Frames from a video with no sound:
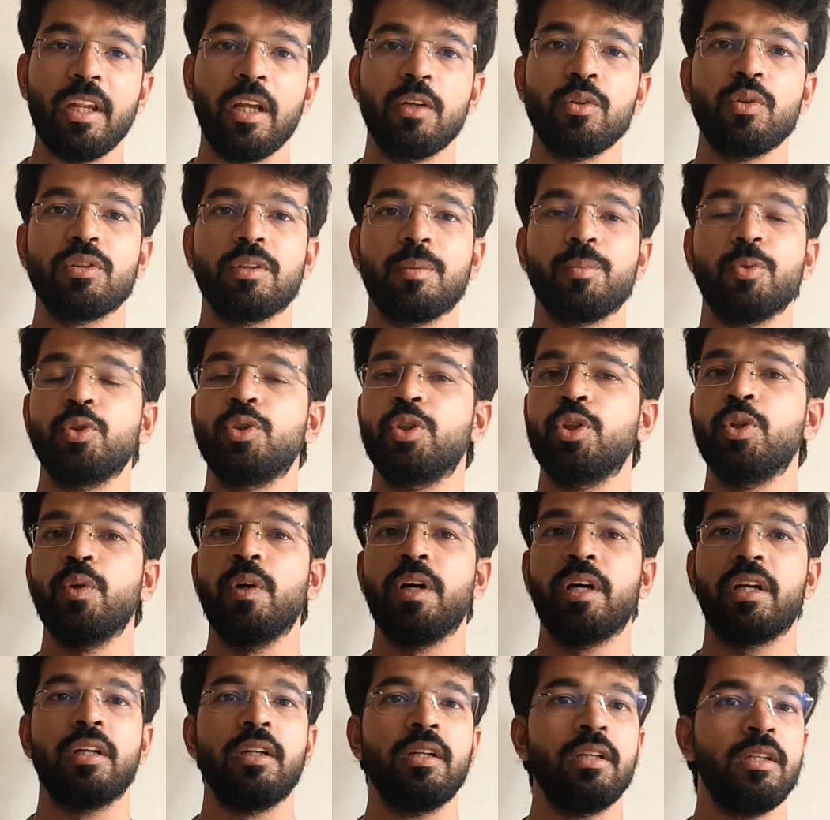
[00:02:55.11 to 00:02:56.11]
So suppose you
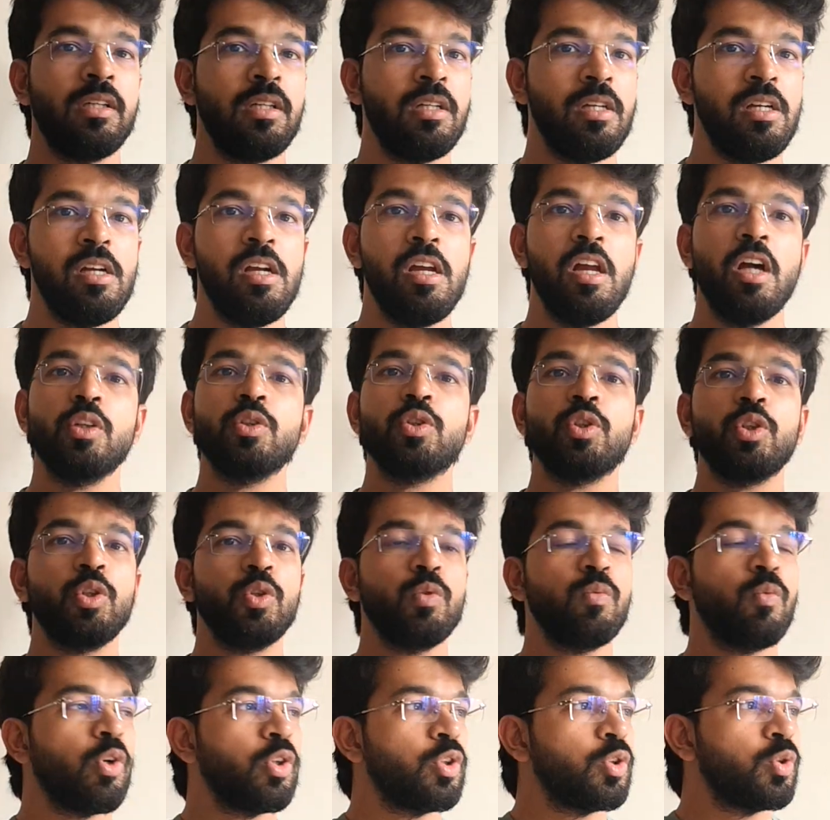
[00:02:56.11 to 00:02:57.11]

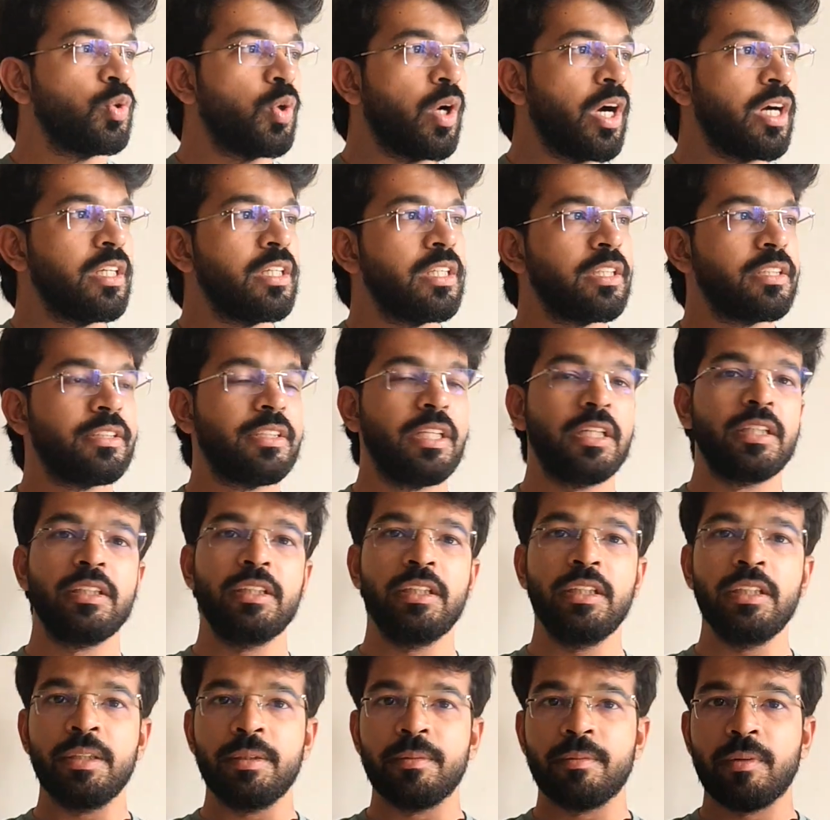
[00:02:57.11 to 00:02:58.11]
want to understand
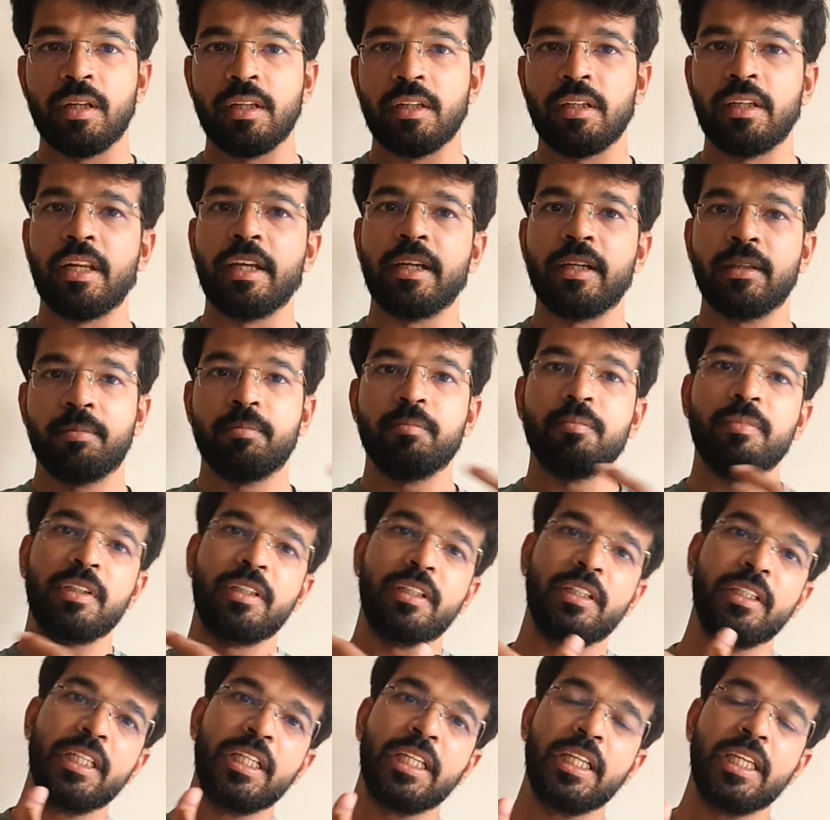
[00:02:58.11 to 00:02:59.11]
the
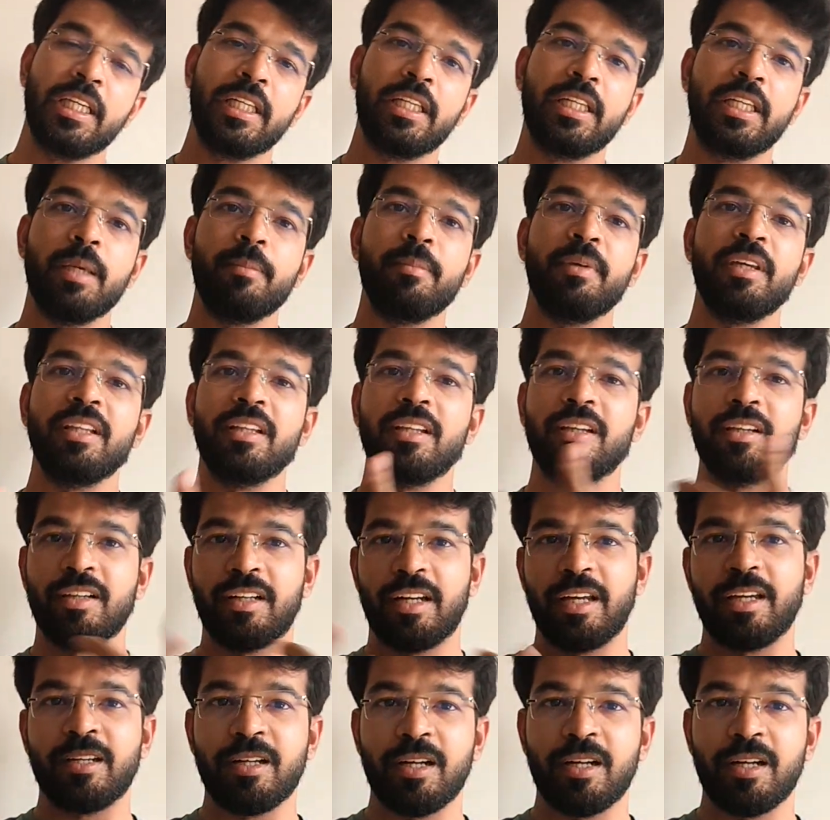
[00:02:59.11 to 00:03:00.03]
taming,